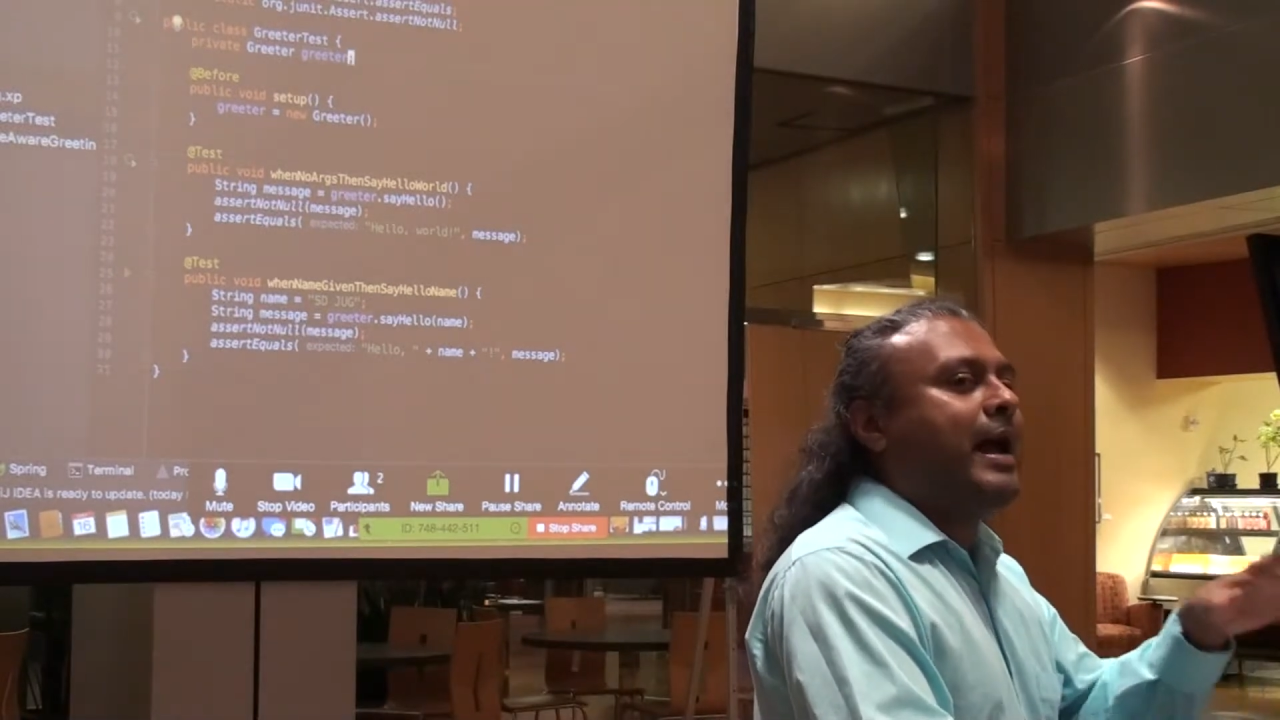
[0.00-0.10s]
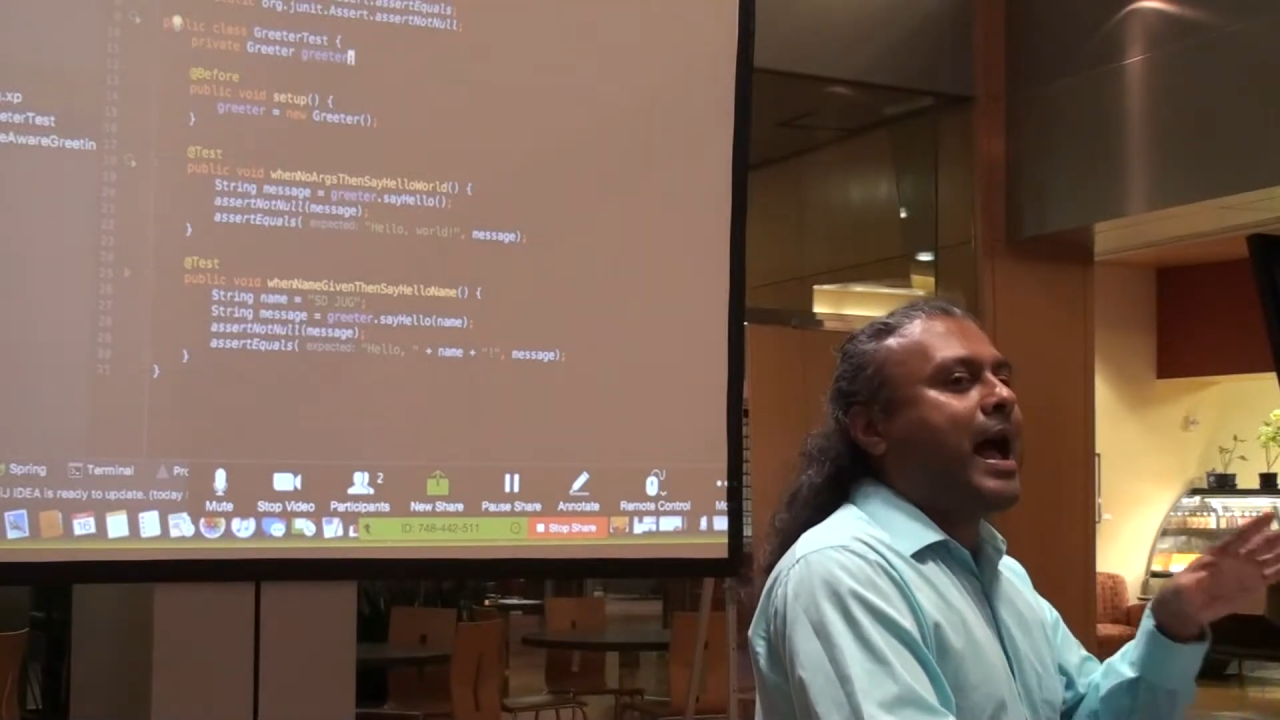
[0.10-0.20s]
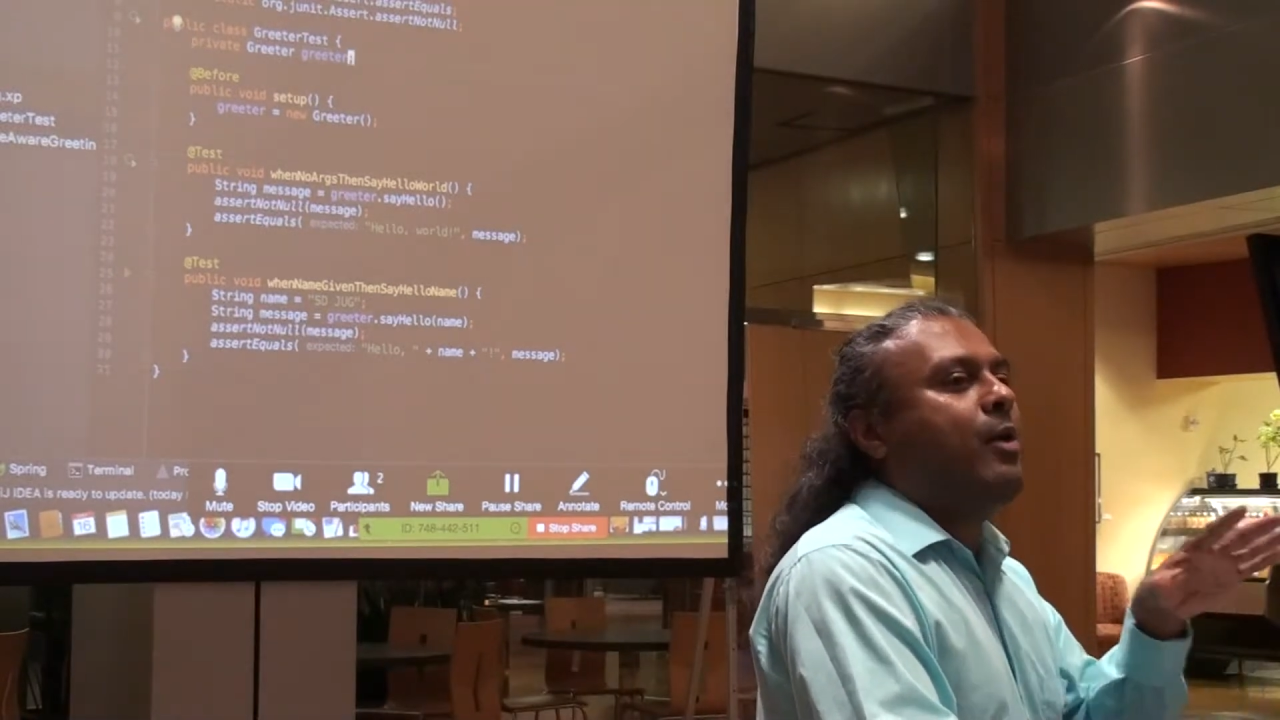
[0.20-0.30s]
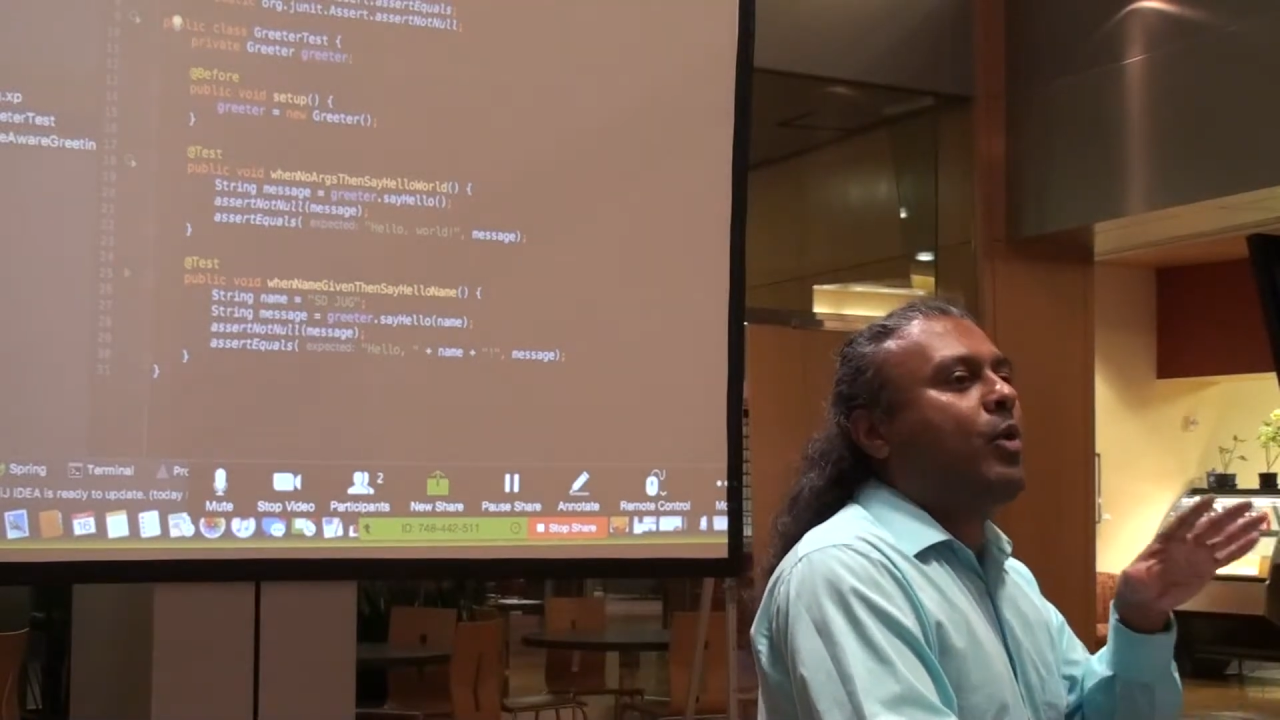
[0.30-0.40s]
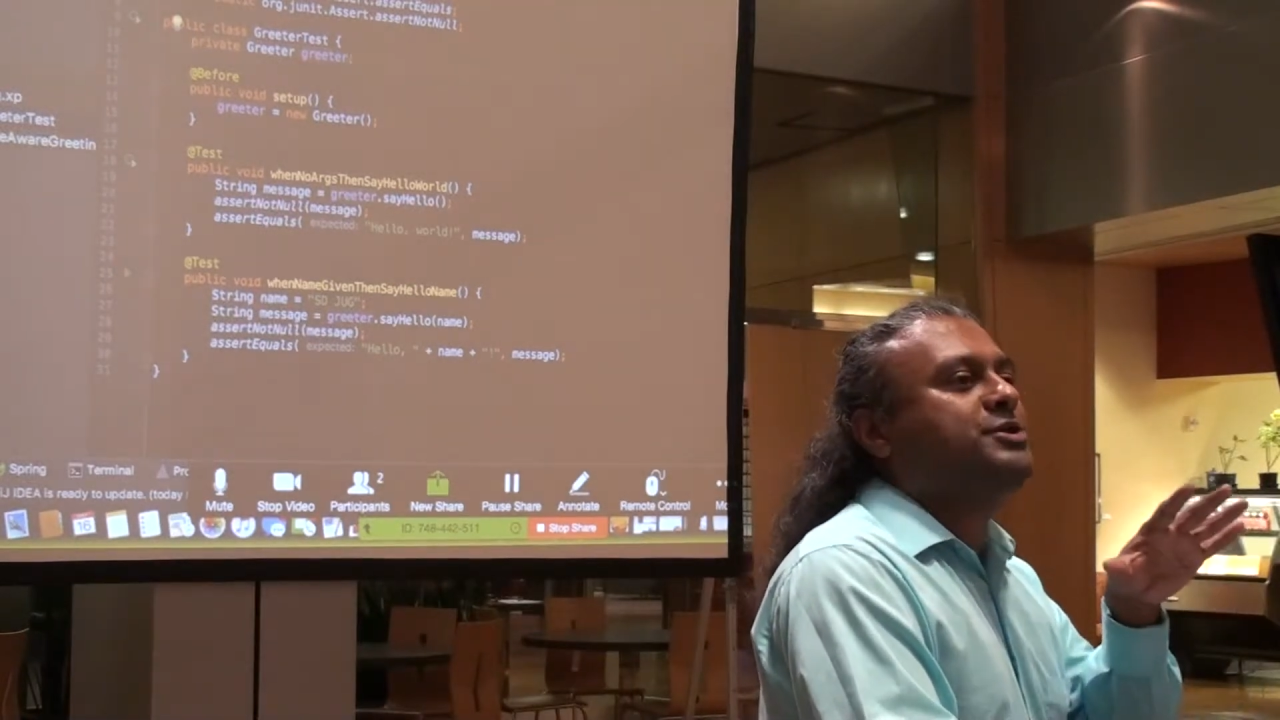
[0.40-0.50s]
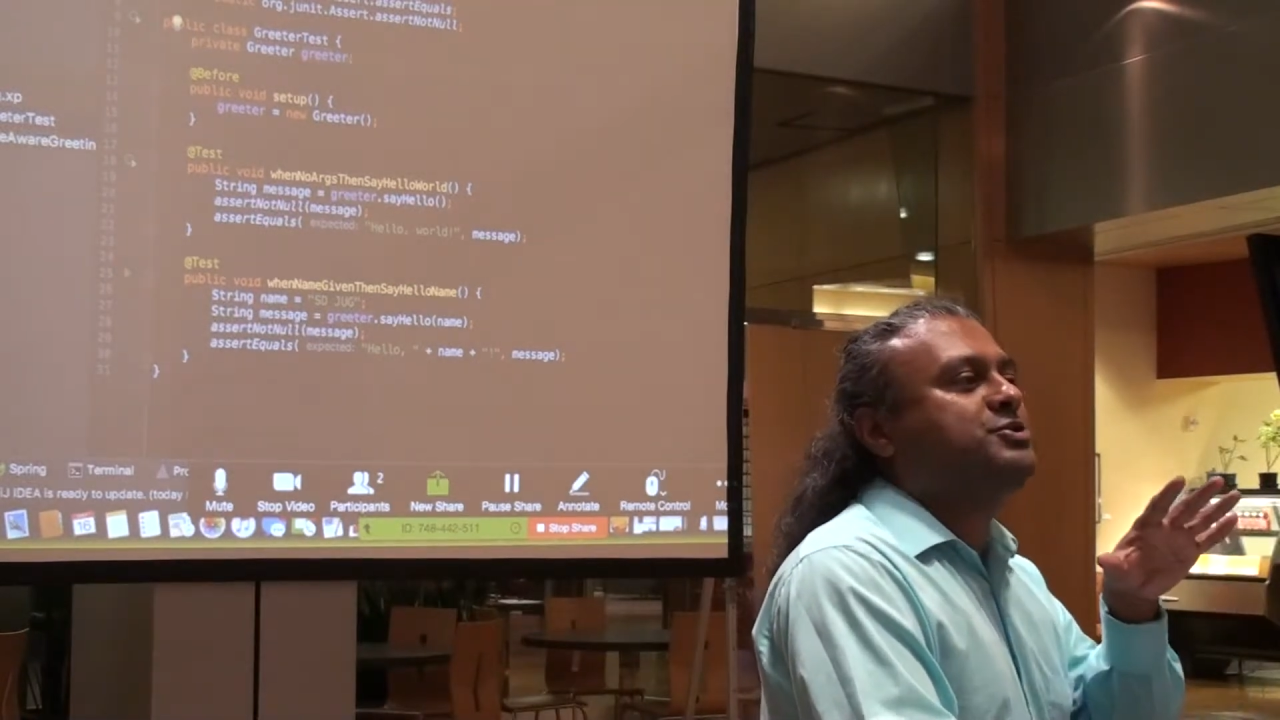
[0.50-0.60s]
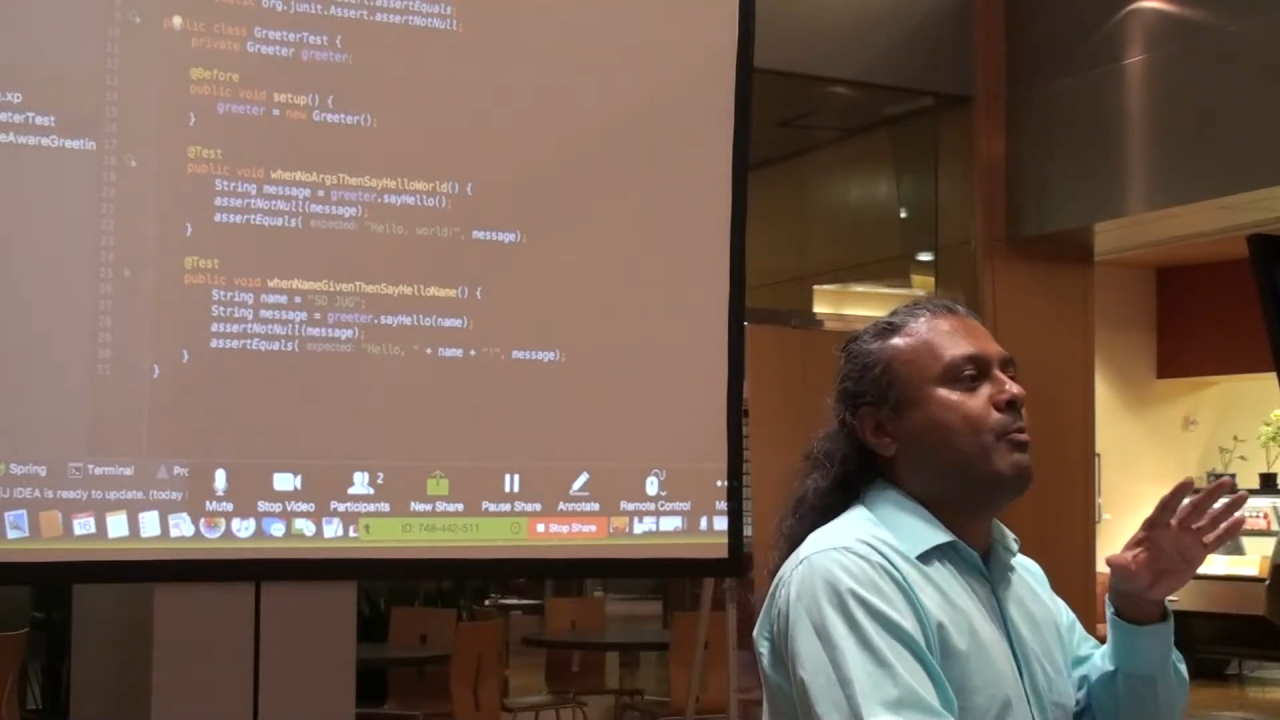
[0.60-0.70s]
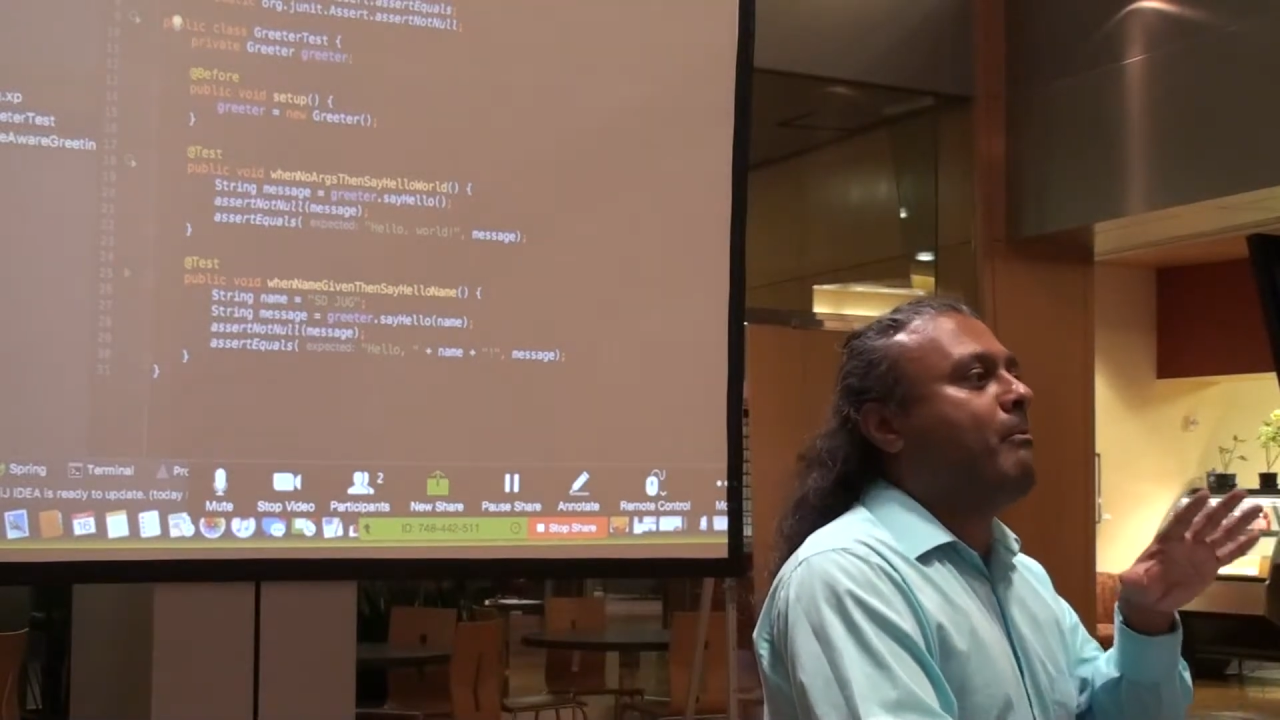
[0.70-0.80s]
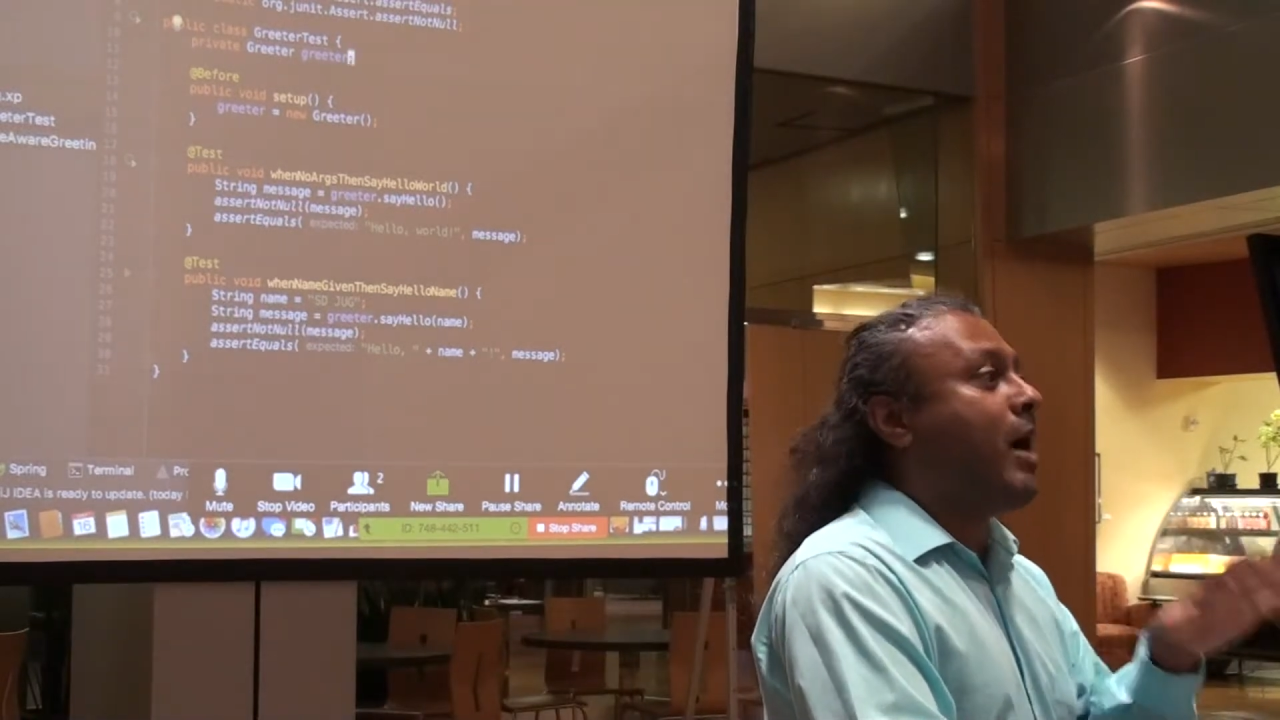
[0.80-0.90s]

I want to